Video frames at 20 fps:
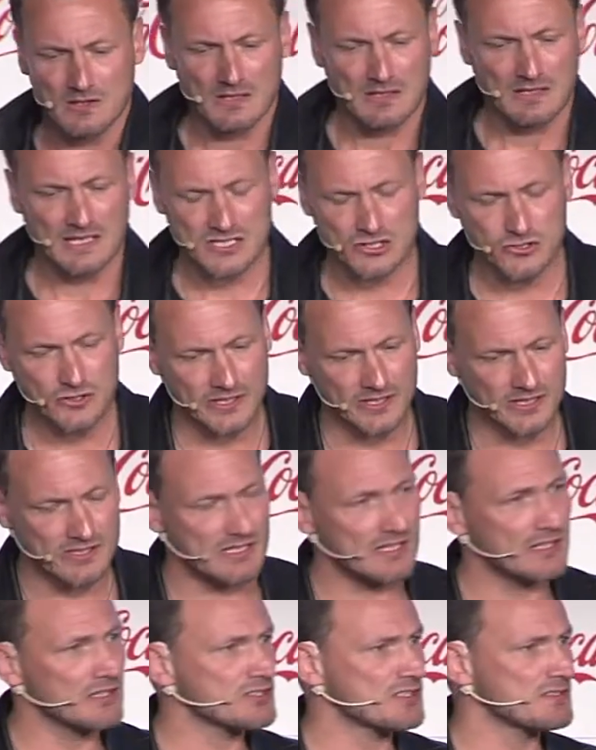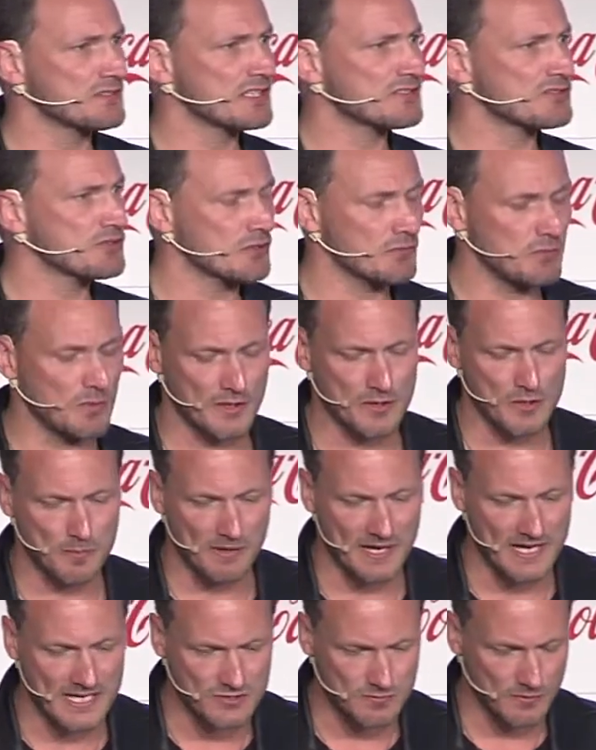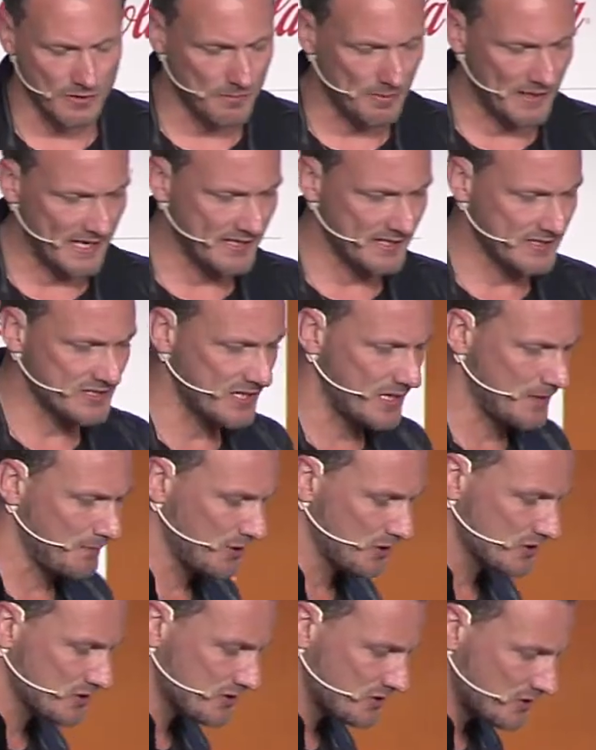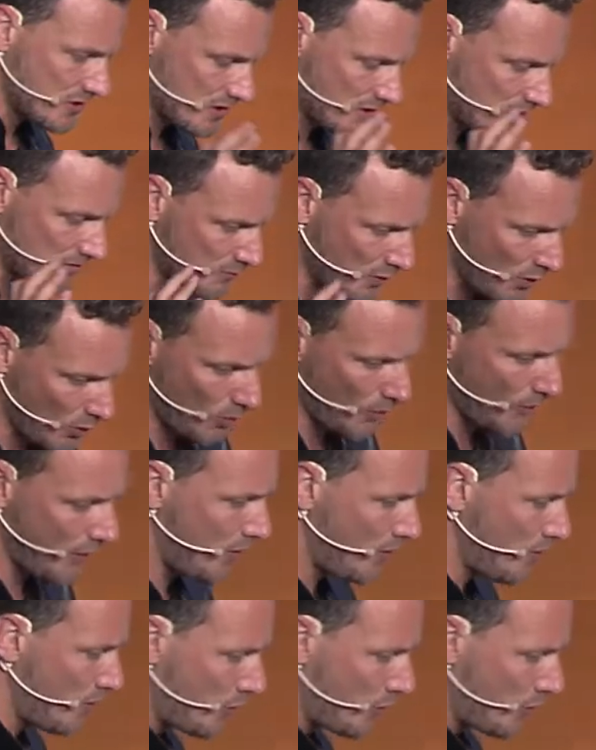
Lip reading: Let's look at one of the brands, one of the brand examples. We all know